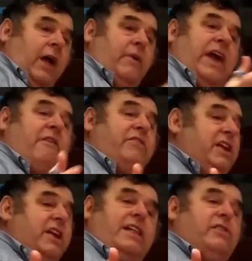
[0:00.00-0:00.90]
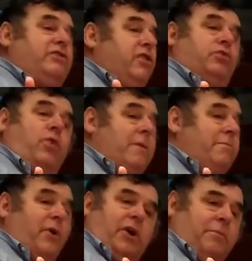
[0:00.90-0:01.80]
and we have it in English as
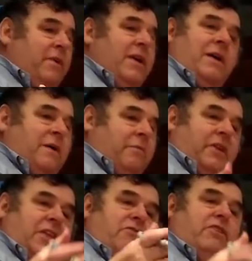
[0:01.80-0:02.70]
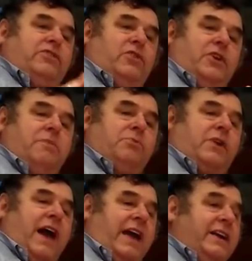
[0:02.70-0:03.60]
one book, but in the original Hebrew
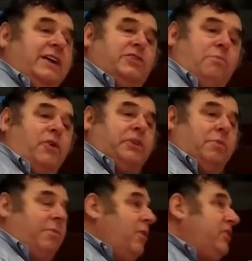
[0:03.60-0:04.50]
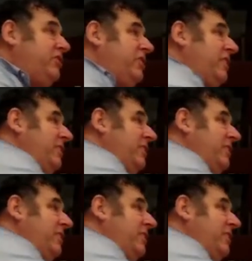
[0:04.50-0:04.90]
canon, it's multiple books.